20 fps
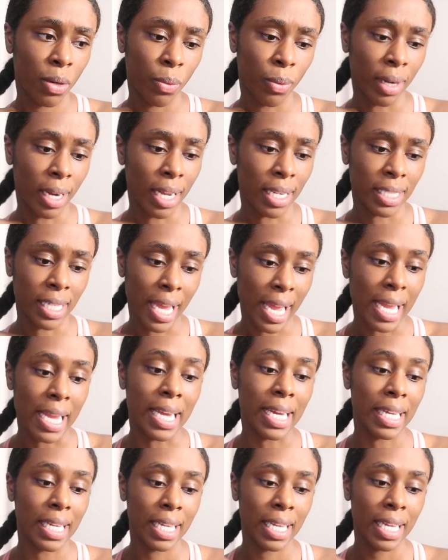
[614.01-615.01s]
when I
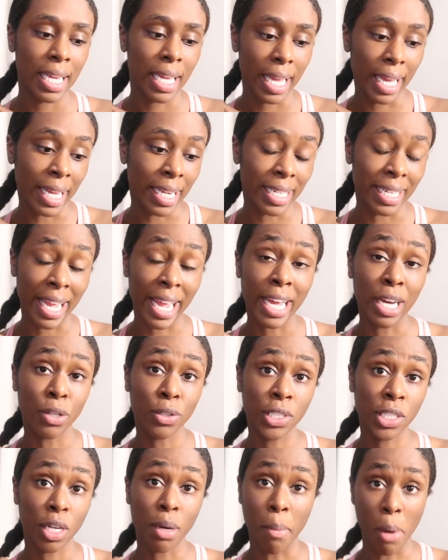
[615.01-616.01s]
take it
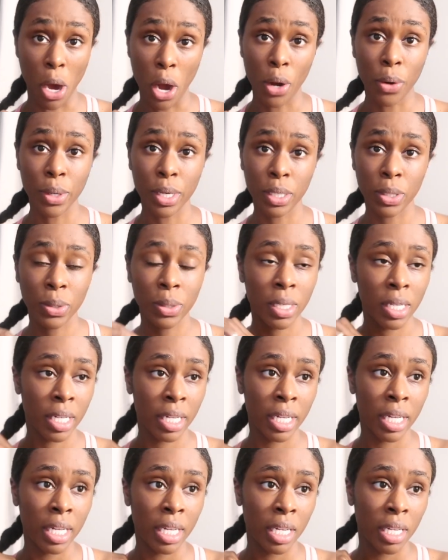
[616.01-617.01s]
down tomorrow
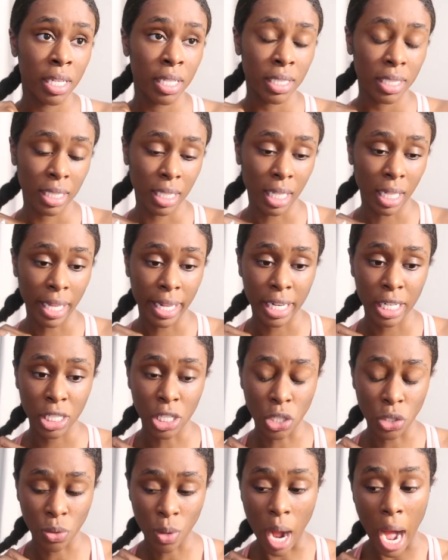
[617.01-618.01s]
to let it
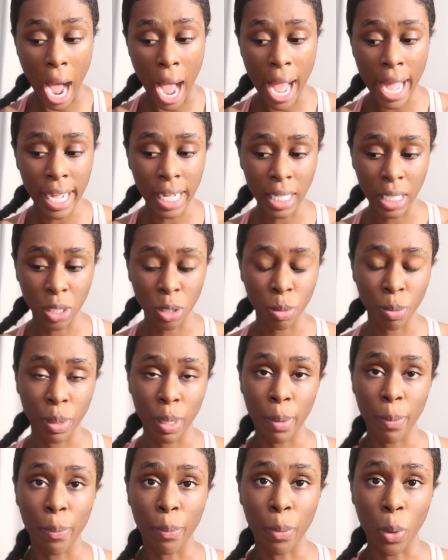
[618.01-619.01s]
dry a little
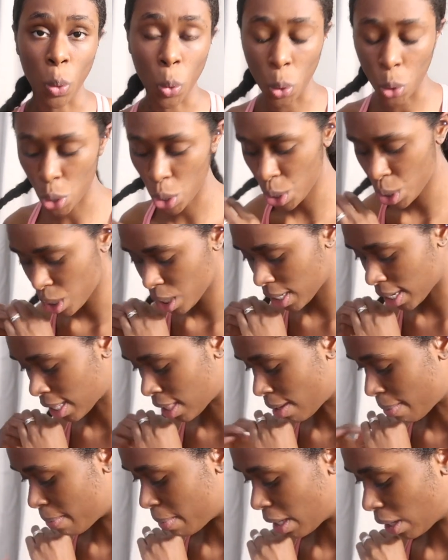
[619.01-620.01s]
bit more in
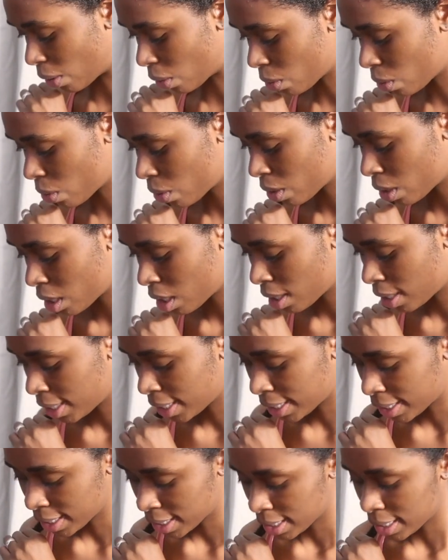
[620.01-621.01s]
the middle,
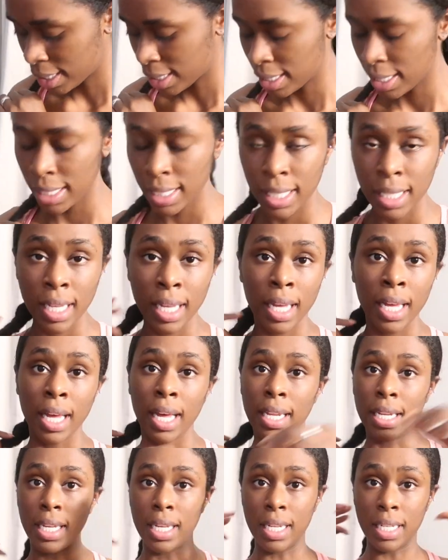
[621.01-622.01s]

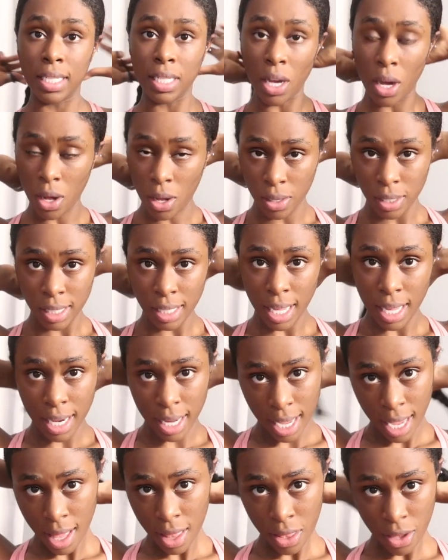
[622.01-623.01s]
I need it to all stay
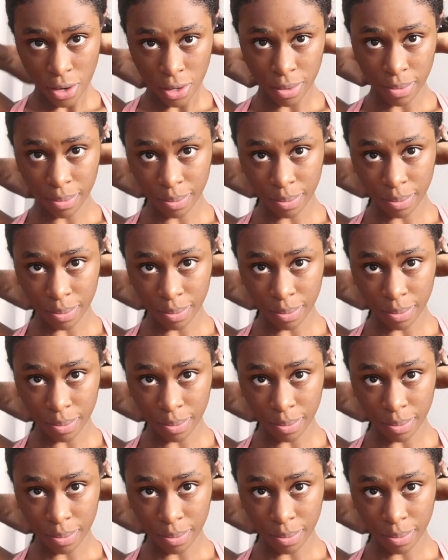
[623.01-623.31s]
together.